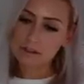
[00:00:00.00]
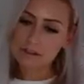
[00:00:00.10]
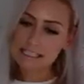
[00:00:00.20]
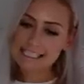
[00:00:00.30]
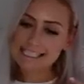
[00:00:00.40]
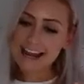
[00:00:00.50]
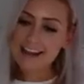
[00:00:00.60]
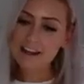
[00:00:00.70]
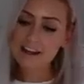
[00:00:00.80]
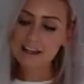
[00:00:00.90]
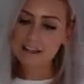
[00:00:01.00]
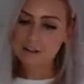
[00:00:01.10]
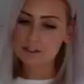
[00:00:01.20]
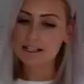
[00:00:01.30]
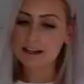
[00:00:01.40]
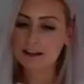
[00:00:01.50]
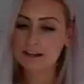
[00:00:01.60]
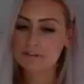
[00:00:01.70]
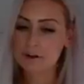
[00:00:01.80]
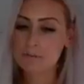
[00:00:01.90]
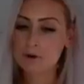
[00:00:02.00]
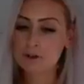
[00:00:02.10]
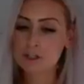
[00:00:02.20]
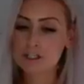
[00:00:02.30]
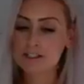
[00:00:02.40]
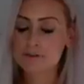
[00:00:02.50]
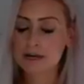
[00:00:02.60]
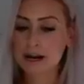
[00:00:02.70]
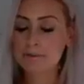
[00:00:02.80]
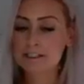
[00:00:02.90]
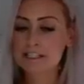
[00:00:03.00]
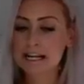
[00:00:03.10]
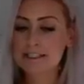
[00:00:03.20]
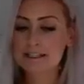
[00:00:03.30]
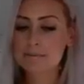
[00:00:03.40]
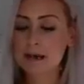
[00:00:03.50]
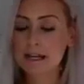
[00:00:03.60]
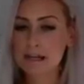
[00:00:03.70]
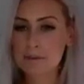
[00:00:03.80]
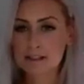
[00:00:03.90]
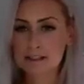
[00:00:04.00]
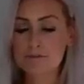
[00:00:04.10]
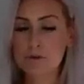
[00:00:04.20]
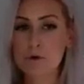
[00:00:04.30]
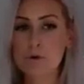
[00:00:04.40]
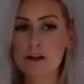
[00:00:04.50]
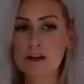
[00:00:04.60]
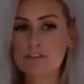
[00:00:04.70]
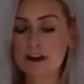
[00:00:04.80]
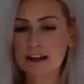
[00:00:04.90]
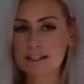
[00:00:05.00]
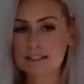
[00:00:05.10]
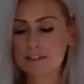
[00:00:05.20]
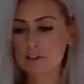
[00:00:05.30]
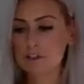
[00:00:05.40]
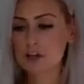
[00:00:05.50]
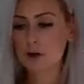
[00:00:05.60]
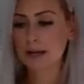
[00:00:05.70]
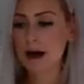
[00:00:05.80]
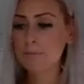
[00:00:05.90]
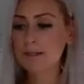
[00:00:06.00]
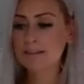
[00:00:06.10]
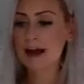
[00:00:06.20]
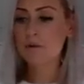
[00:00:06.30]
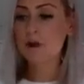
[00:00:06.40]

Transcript: staying in those negative emotions, when I projected many months forward, if I continue showing up in that